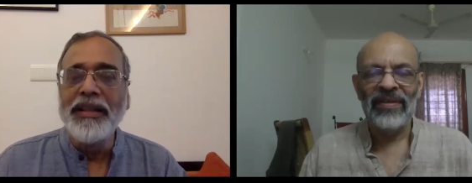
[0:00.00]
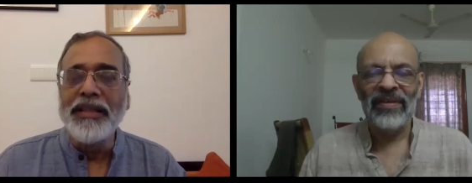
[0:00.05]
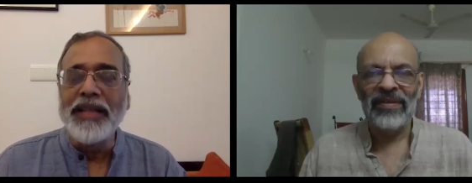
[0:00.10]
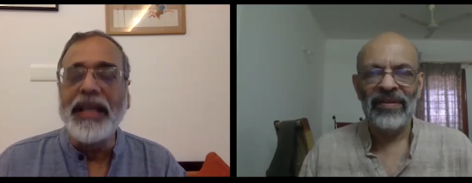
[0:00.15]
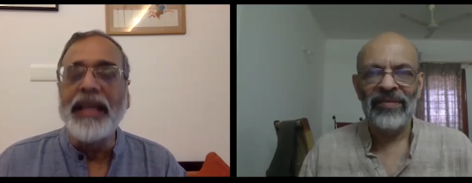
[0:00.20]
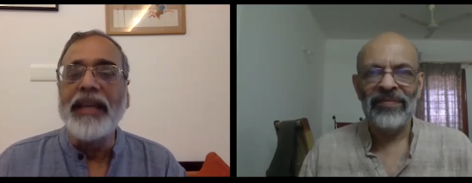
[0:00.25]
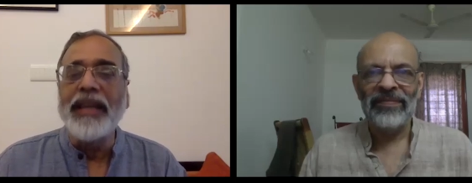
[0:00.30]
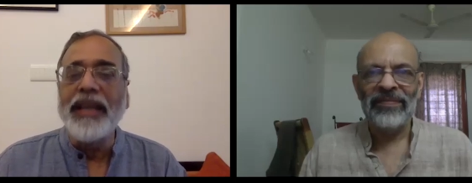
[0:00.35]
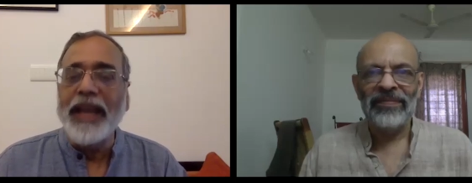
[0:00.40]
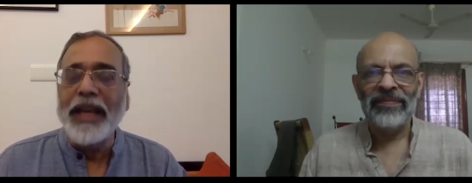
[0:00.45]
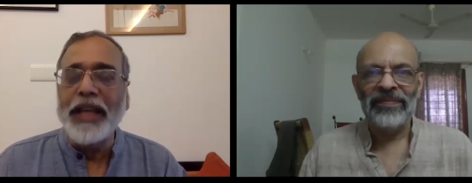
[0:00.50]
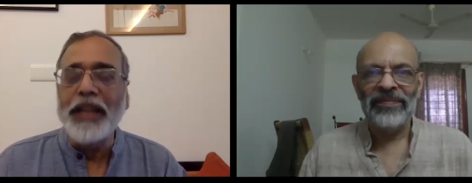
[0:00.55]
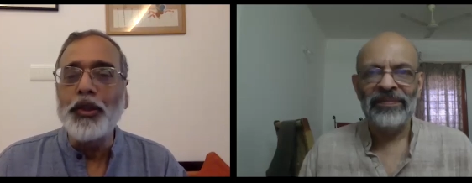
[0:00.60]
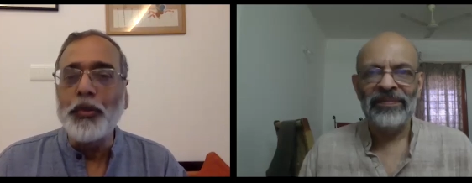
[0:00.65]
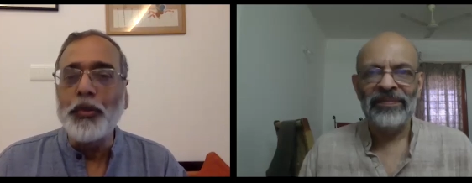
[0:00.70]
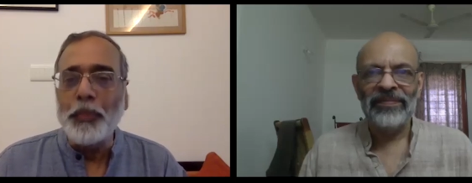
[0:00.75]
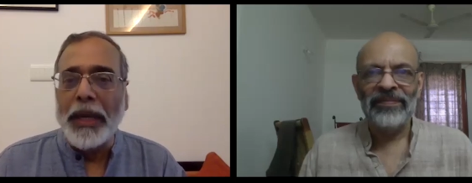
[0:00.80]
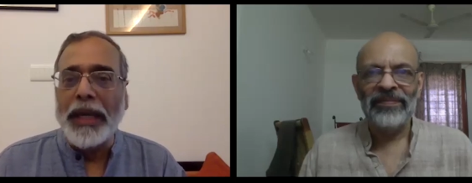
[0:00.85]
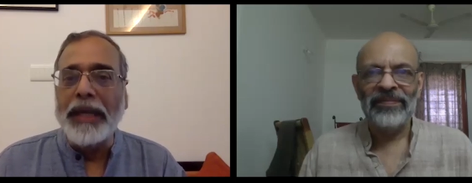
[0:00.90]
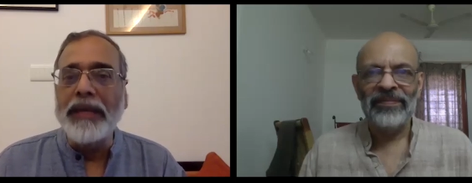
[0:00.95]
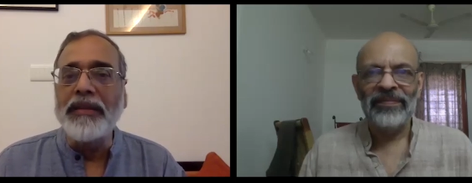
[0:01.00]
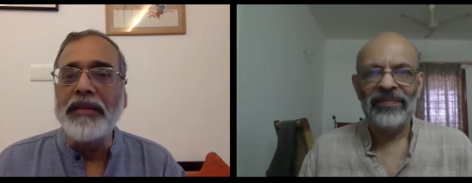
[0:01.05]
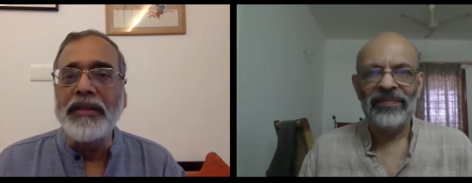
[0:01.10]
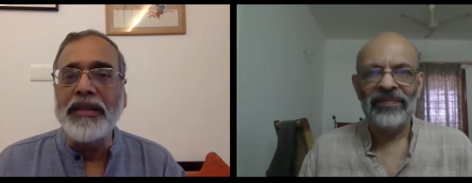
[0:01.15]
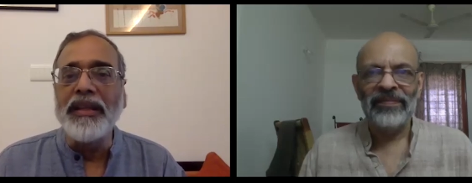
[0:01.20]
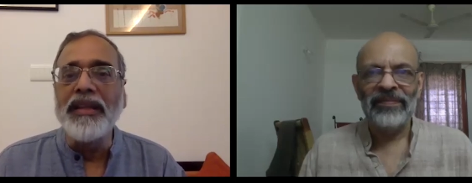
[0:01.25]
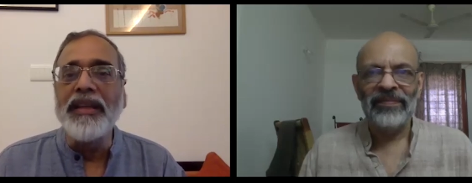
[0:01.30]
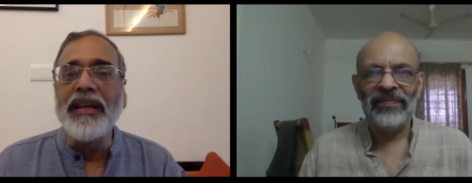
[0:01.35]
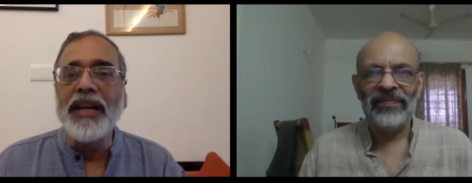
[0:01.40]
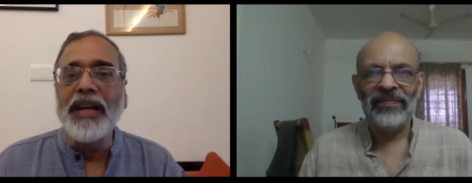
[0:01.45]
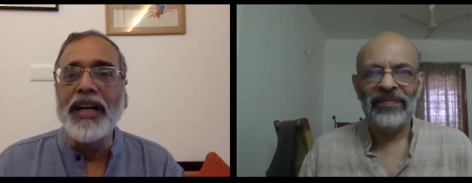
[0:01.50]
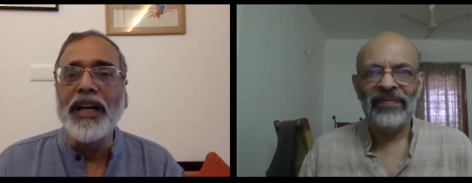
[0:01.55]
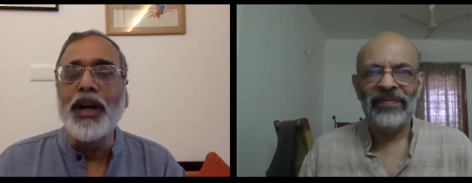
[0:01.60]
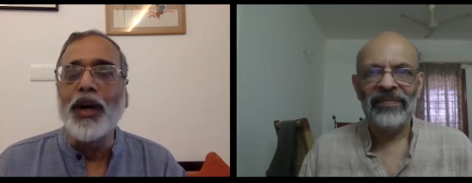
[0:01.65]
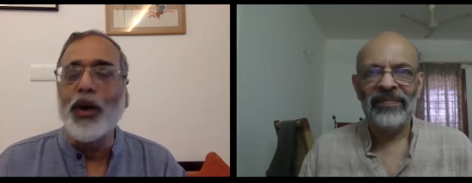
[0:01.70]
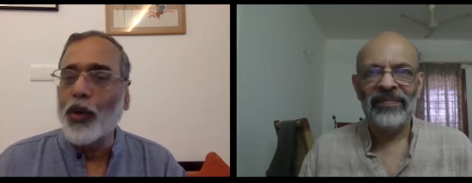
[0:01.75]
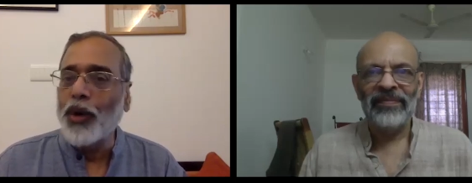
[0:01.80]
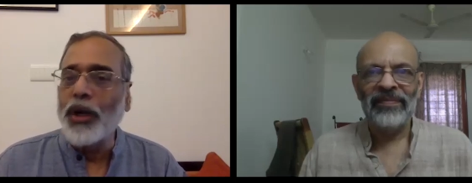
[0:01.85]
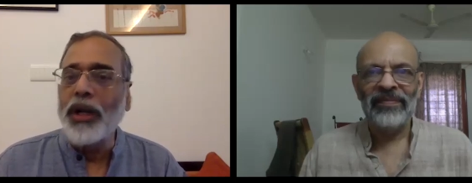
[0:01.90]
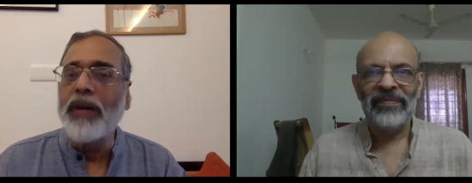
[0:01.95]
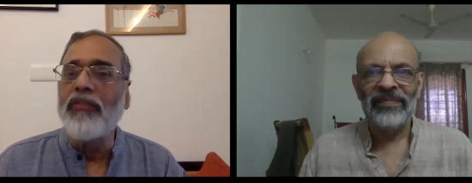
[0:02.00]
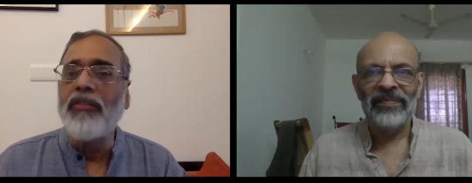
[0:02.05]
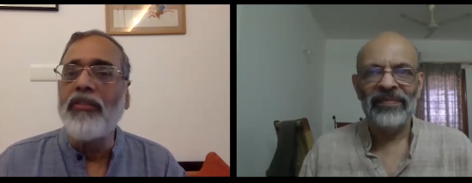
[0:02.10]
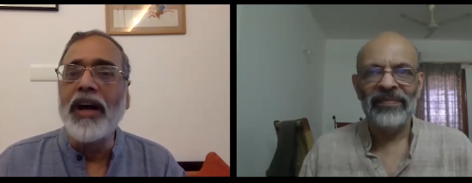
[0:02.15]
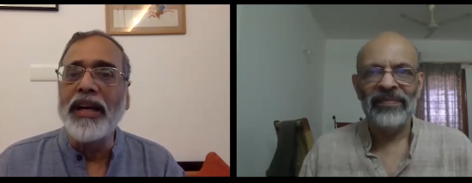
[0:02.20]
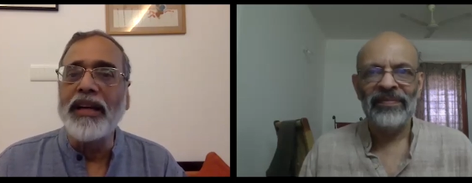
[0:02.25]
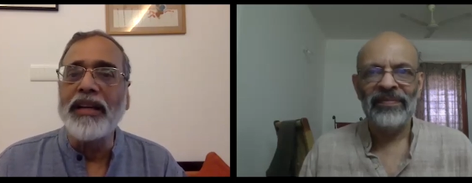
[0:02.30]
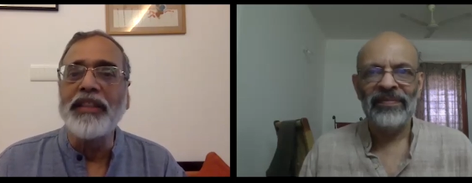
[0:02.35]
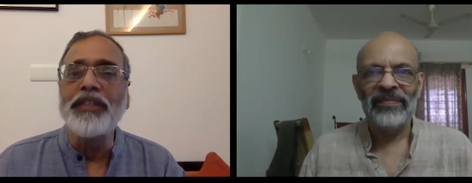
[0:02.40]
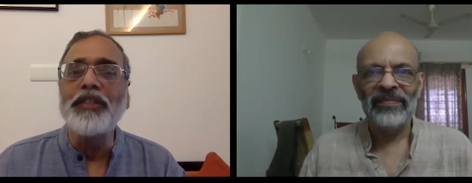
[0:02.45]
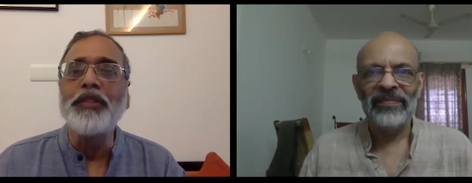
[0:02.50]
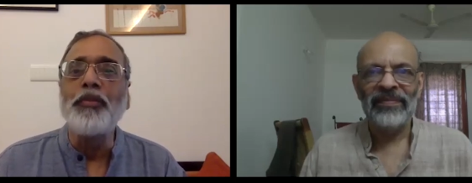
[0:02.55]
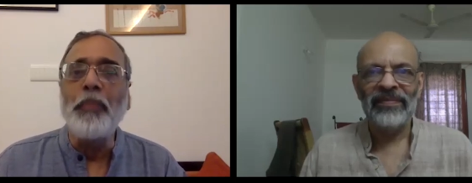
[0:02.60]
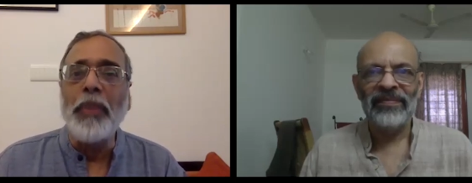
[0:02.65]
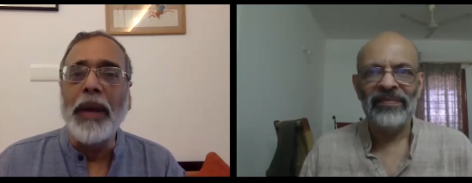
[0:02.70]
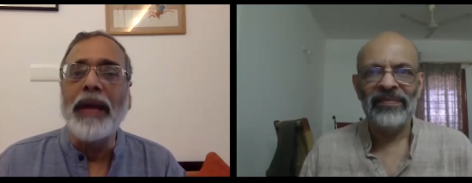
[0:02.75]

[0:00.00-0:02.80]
Speaker 1: that expecting a coronavirus